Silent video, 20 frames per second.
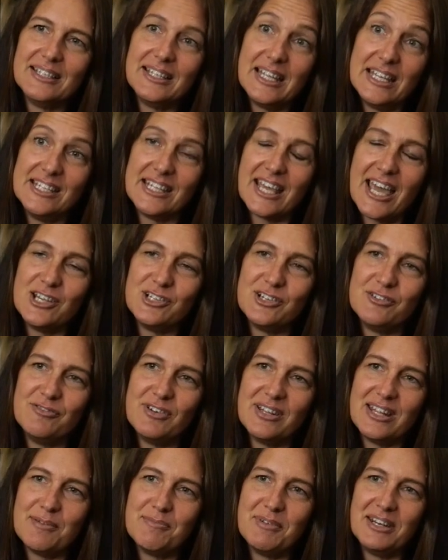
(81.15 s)
indication
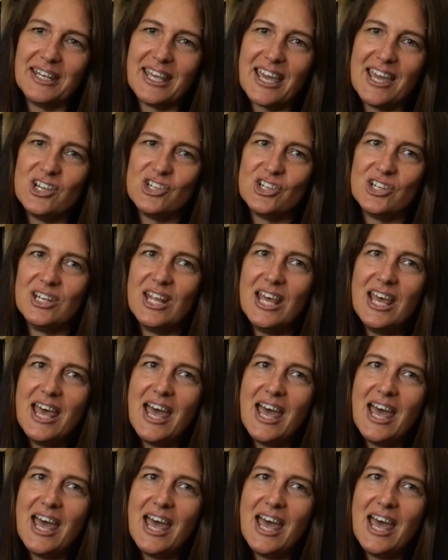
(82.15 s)
for that medication,